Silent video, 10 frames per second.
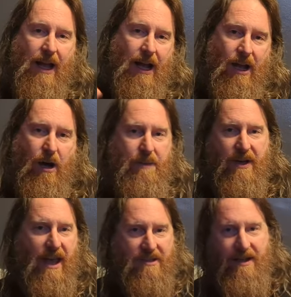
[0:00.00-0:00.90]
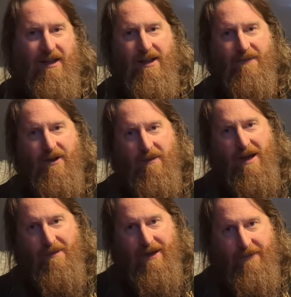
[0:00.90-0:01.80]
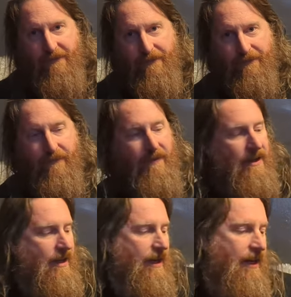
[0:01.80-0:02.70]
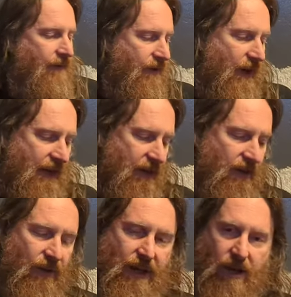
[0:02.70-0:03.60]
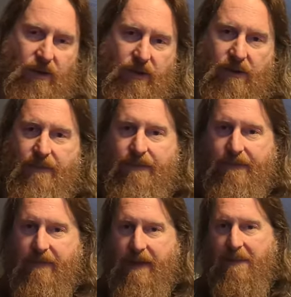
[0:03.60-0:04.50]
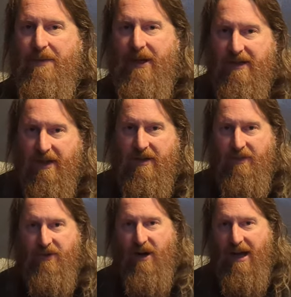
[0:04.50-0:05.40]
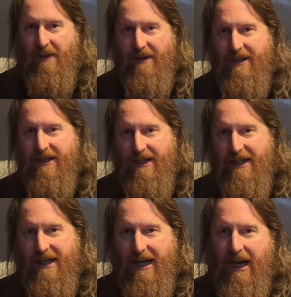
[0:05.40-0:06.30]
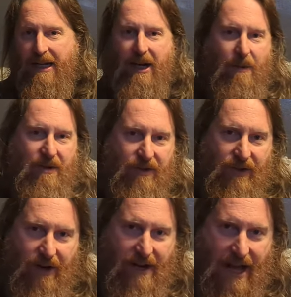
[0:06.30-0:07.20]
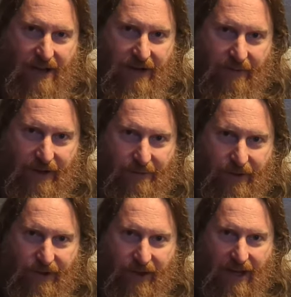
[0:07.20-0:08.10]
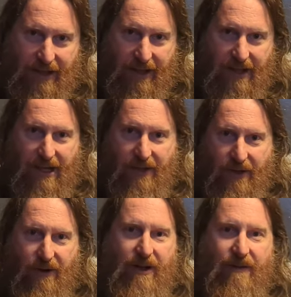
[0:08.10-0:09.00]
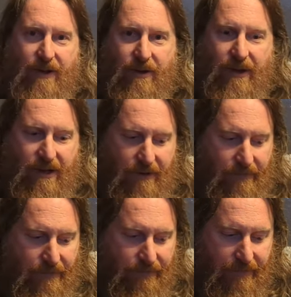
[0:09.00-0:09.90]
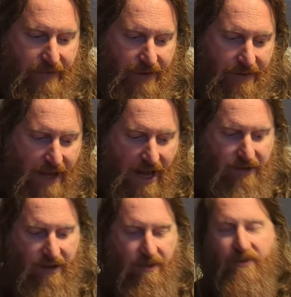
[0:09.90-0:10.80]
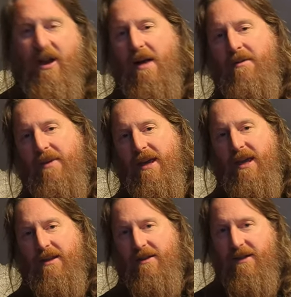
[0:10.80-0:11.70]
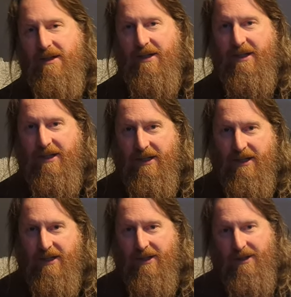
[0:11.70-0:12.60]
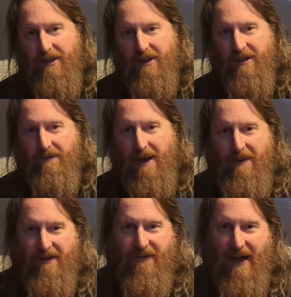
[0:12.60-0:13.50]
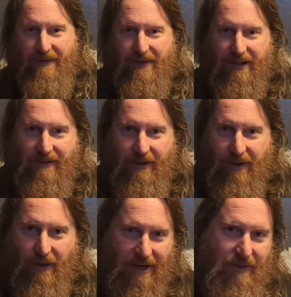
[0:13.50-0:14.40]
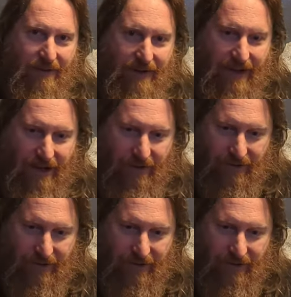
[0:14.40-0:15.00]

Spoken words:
I hope you can't say enough good about me. If you like these videos, please hit subscribe. I know I'm just starting out, and I really appreciate the 30 of you that are actually subscribed to me, and maybe the 5 or 6 of you that watch my videos.